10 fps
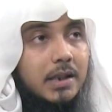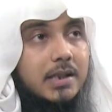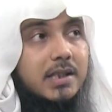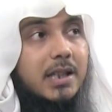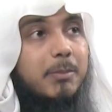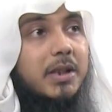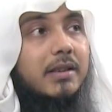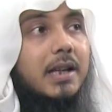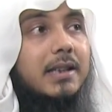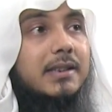It's a
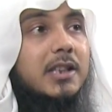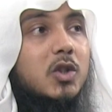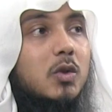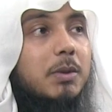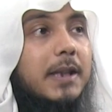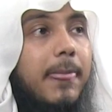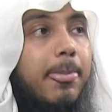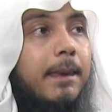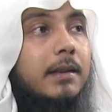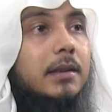subject that needs to be
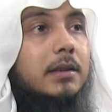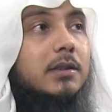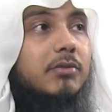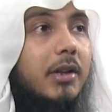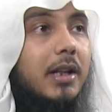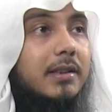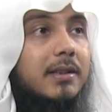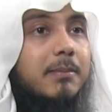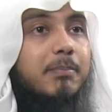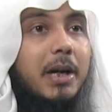developed and
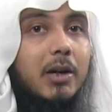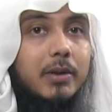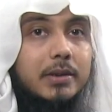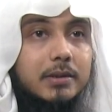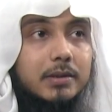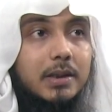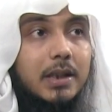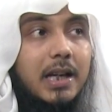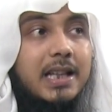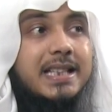empowered
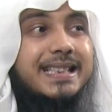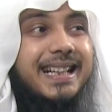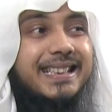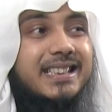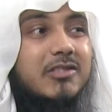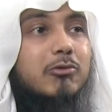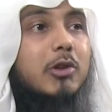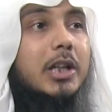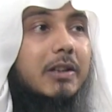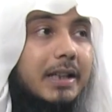and studied
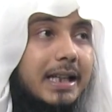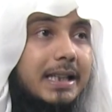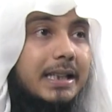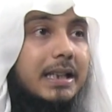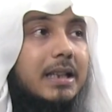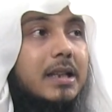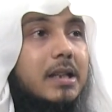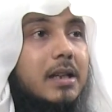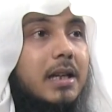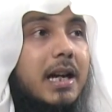regularly
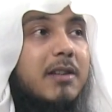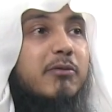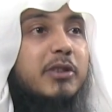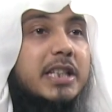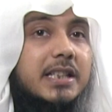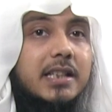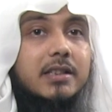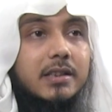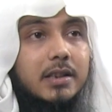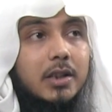and
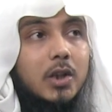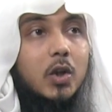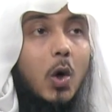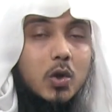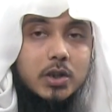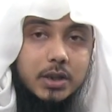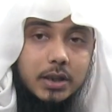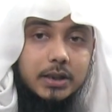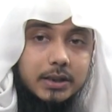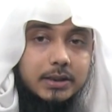visited
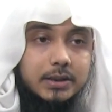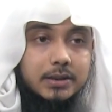constantly.